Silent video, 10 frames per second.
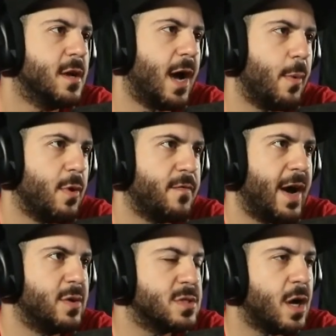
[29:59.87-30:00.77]
We
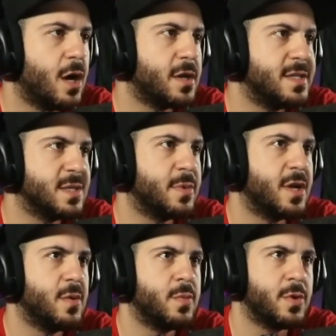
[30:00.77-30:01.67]
found Dawn
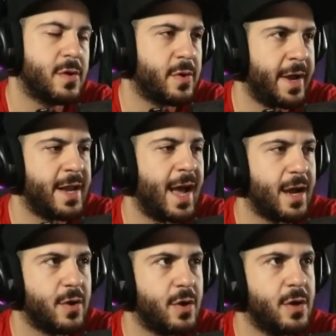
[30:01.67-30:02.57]
Isabel, great
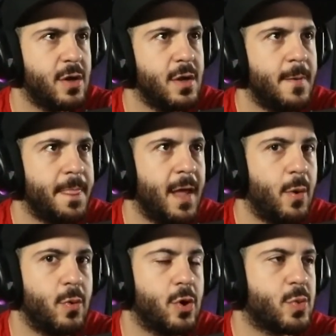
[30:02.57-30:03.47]
hacker.
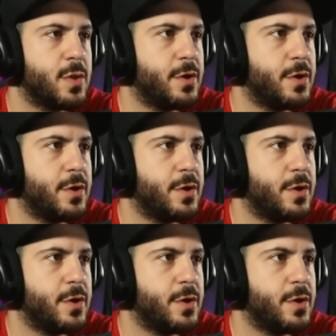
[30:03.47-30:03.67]
We work with her